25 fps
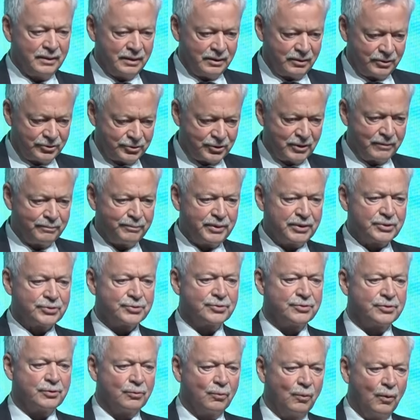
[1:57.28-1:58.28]
jump into
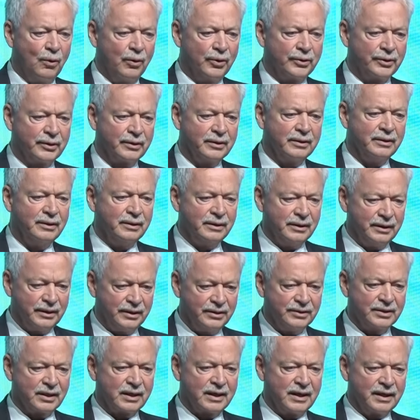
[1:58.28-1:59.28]
the water in
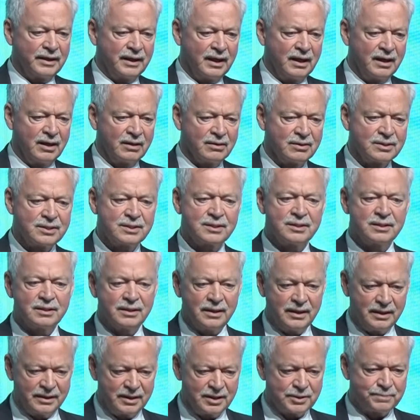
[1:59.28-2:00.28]
the canals.
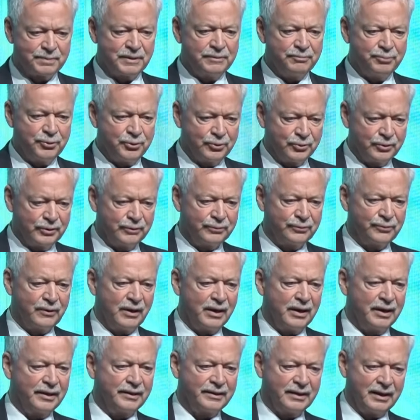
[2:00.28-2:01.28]
It has been
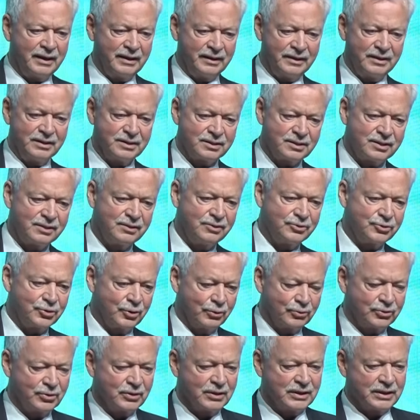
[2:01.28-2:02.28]
purified and is
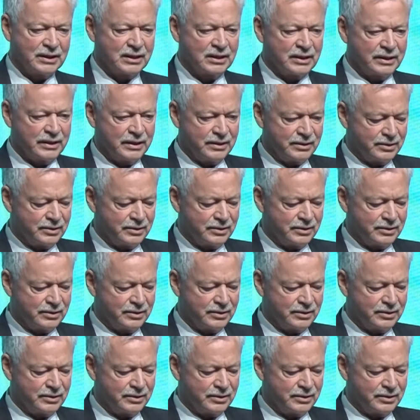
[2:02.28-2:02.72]
totally clean